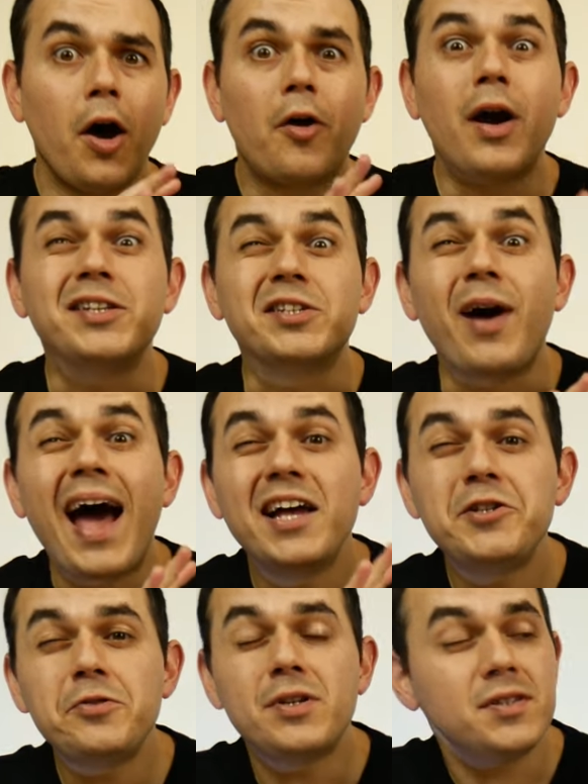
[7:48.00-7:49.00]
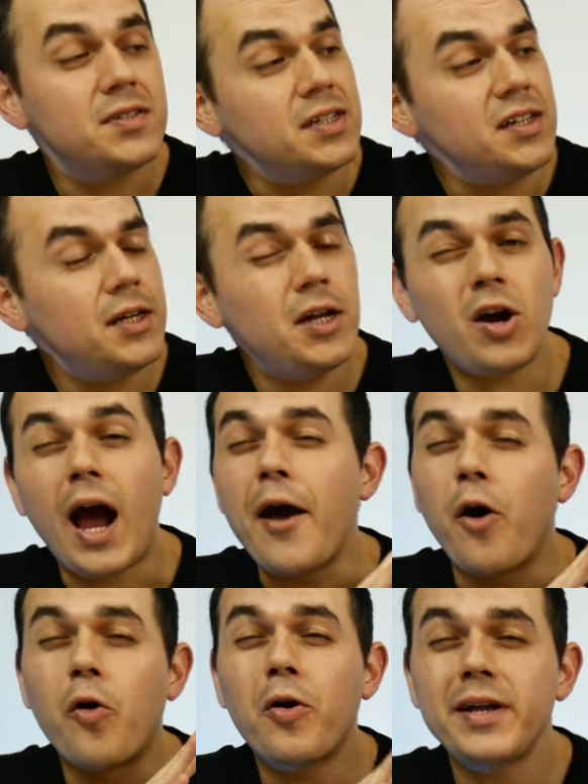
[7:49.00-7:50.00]
All right, so as you can see here, I
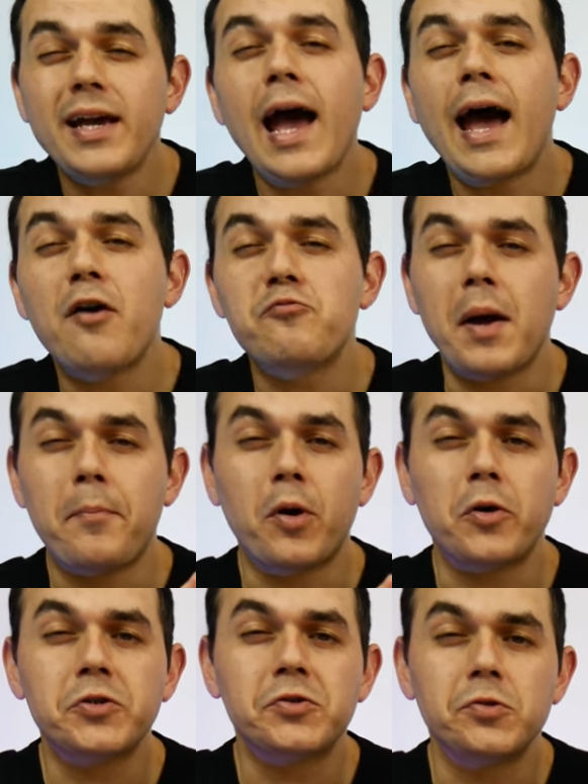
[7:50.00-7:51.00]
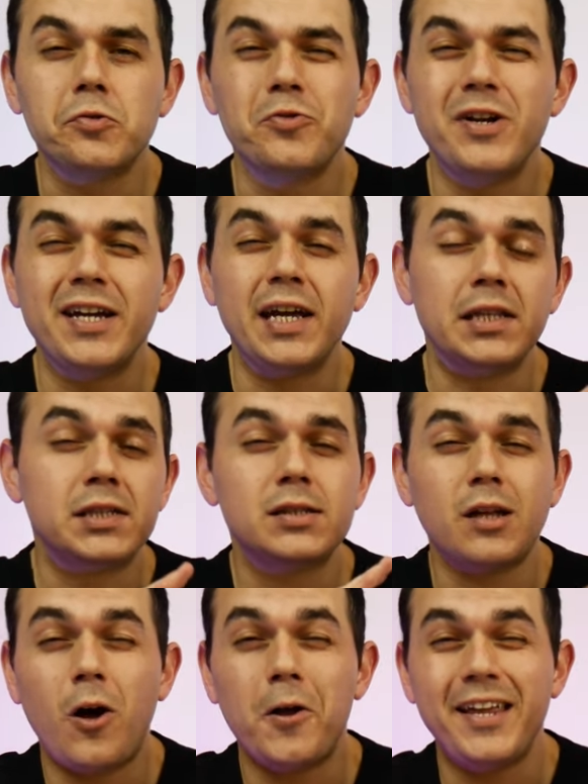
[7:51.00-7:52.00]
already have my personal rig
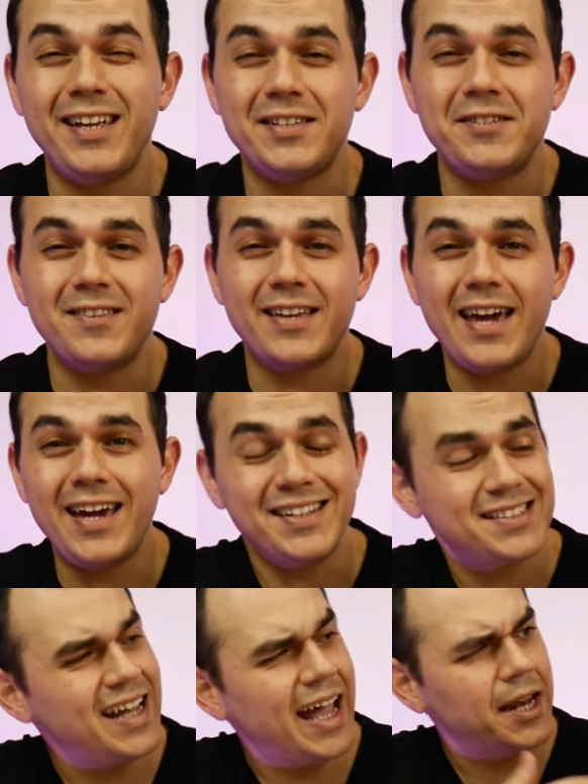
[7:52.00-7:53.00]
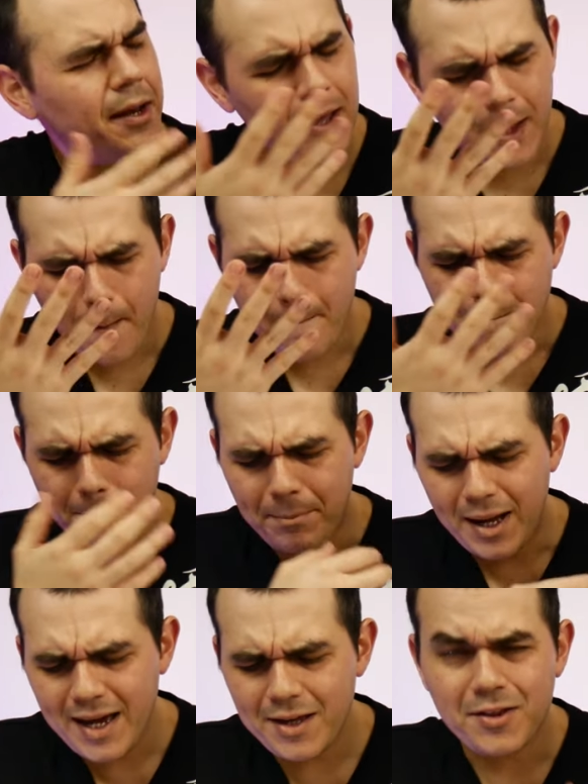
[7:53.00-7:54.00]
installed into the case, and
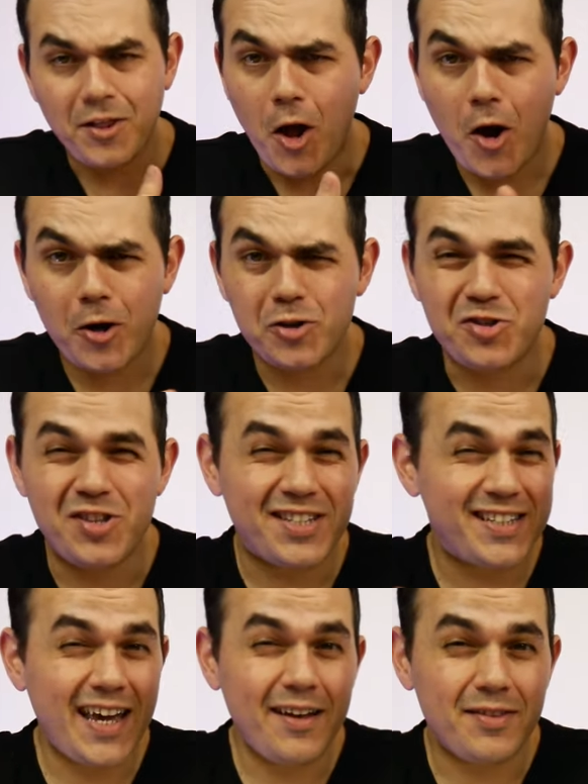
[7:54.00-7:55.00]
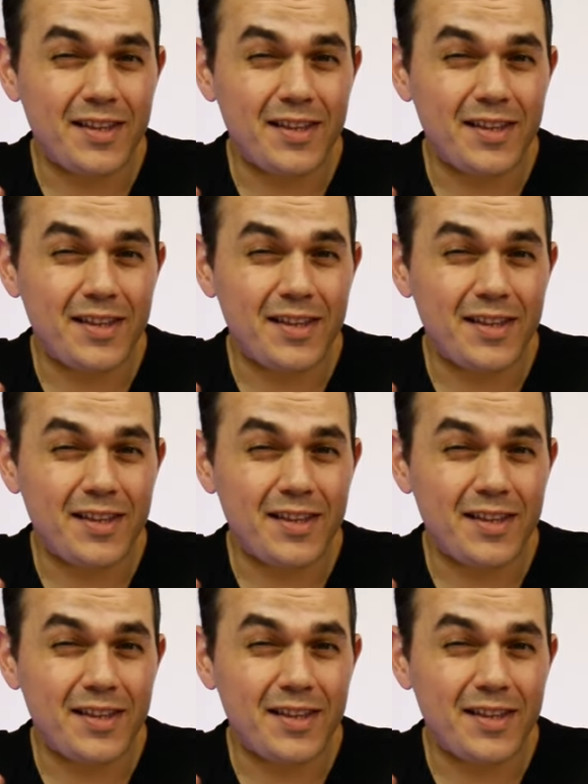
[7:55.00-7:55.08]
by and large, this,